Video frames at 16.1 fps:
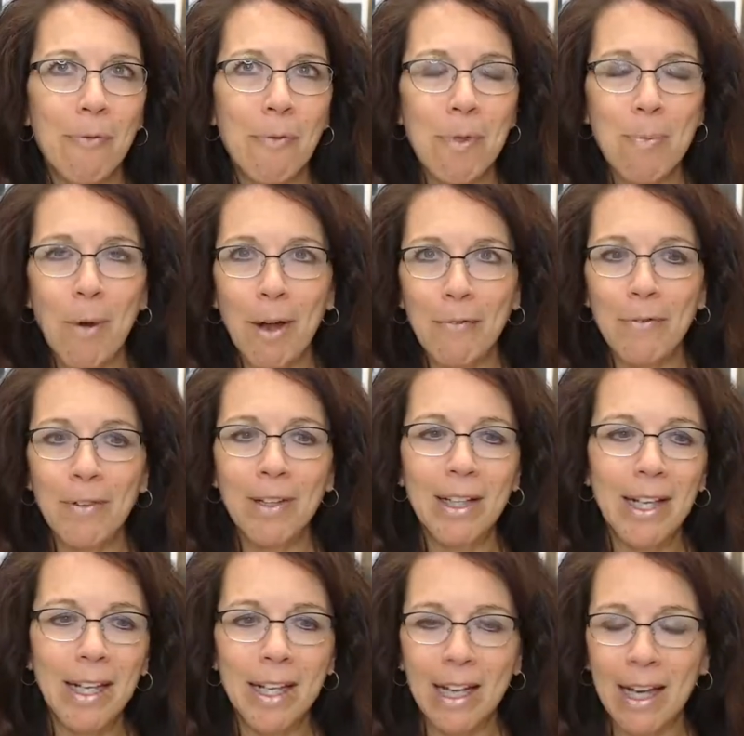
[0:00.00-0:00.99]
with mindful
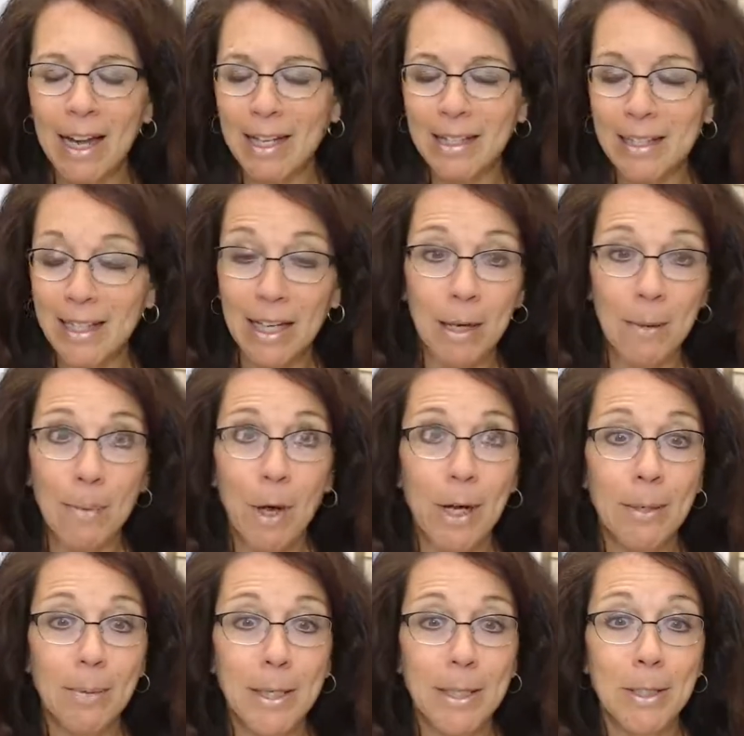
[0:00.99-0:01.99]
eating, I could say goodbye
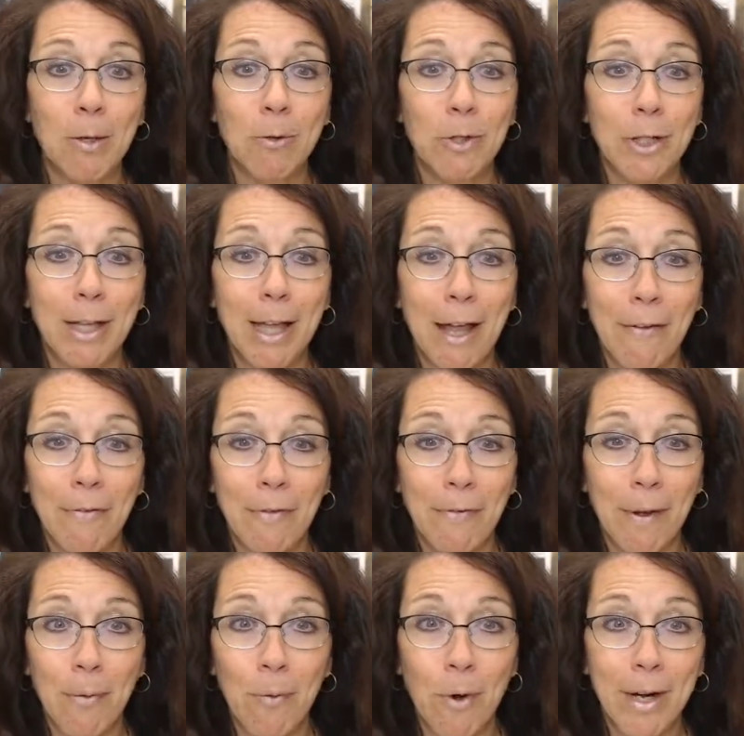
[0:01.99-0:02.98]
to my social life
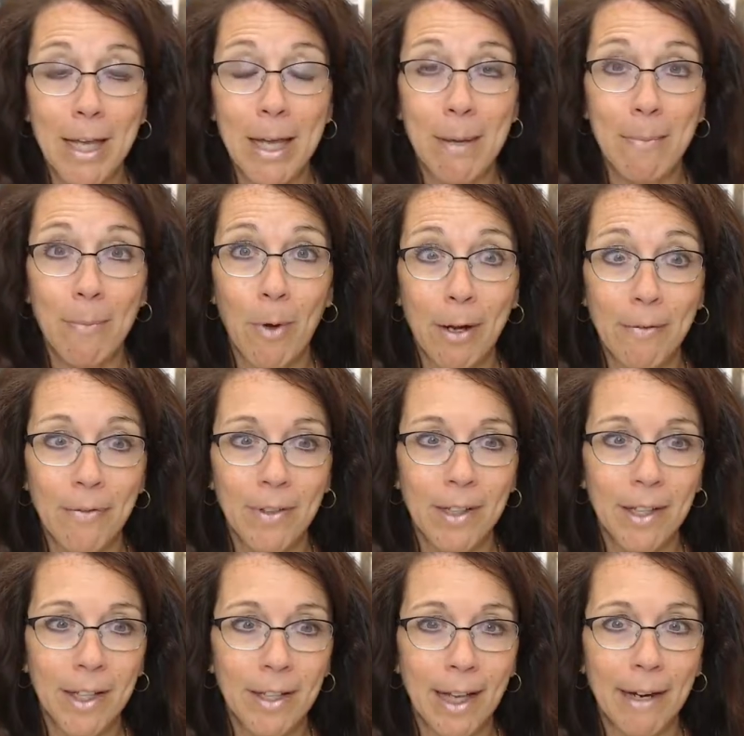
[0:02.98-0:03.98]
if I want to eat mindfully.